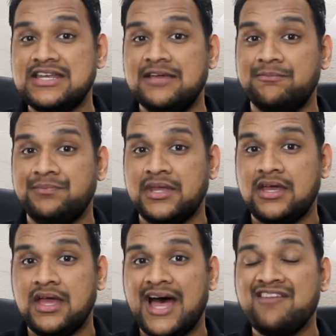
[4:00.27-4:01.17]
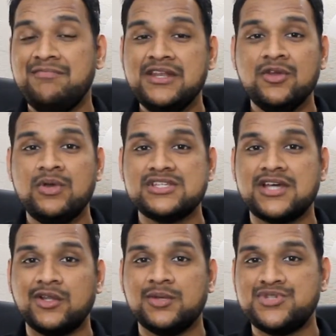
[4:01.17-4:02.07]
name. I've been known as
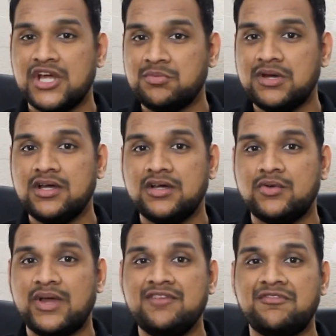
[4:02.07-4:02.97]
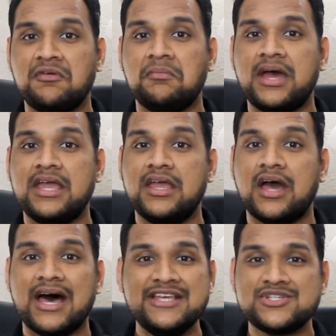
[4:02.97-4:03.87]
Gautam Sharma right from my
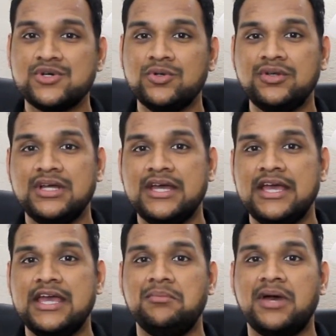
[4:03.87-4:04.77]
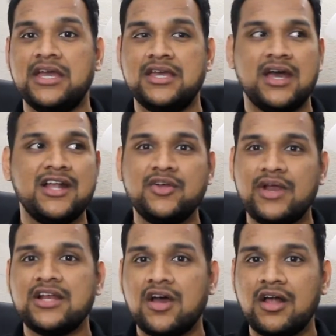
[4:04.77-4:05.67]
high school, in my
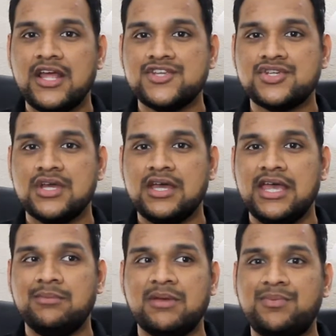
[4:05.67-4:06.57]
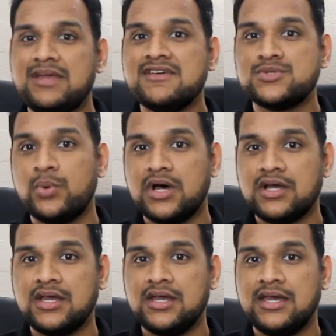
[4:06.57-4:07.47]
undergrad college, in my previous
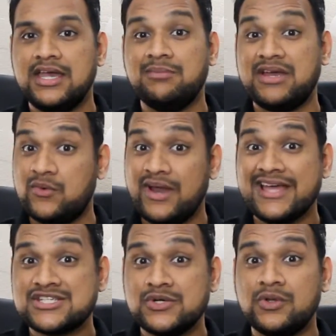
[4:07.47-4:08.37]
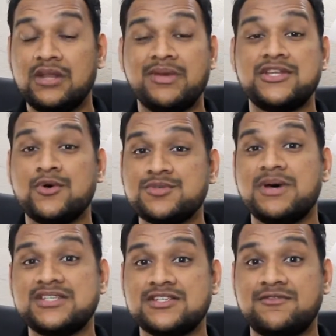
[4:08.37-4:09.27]
work, in my grad school, in my
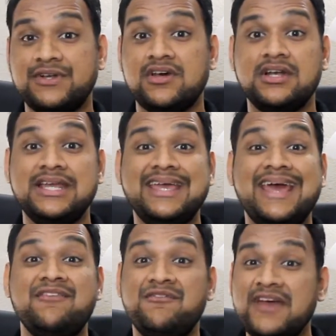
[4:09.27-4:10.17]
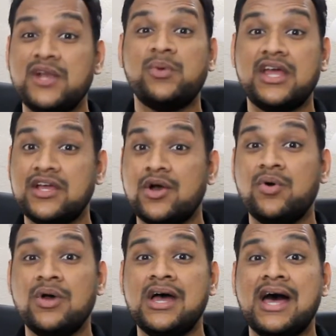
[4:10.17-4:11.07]
Toastmasters fraternity, and wherever I
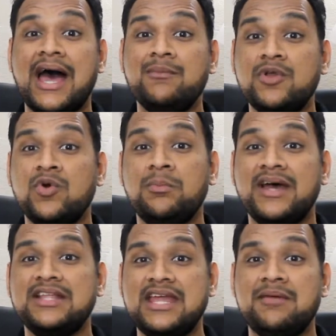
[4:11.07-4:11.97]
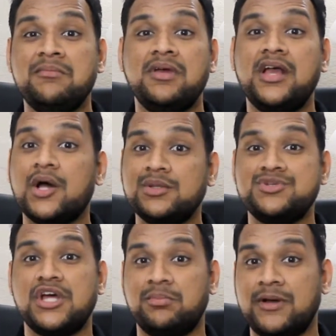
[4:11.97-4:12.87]
go, I'm known by the name Gautam
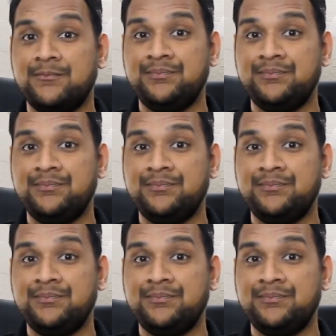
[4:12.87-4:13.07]
Sharma.